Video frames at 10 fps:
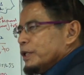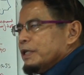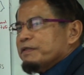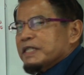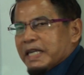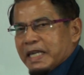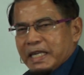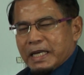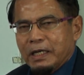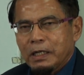receive
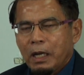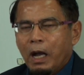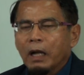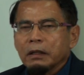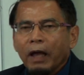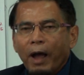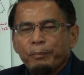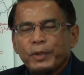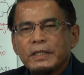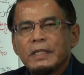sakina. Allah
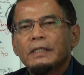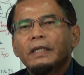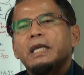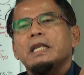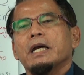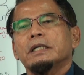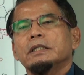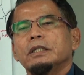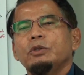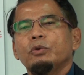brings in sakina
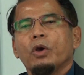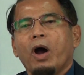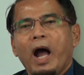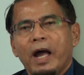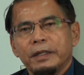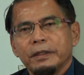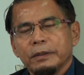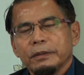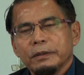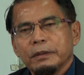into your heart.
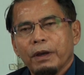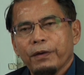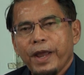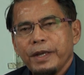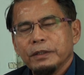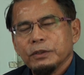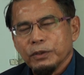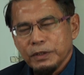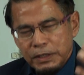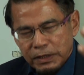All right.
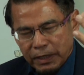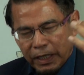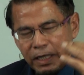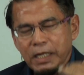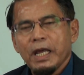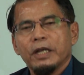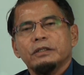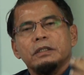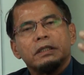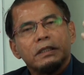So this
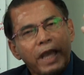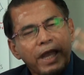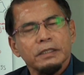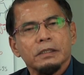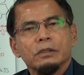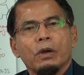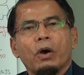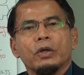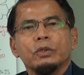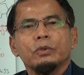sakina descends
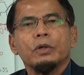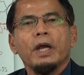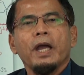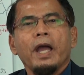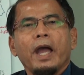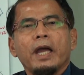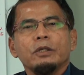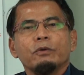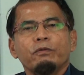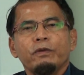on you,
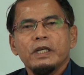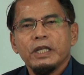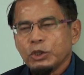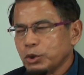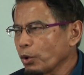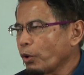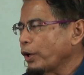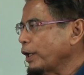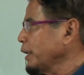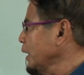and you feel the
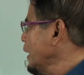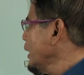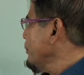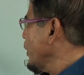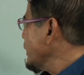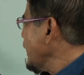joy, because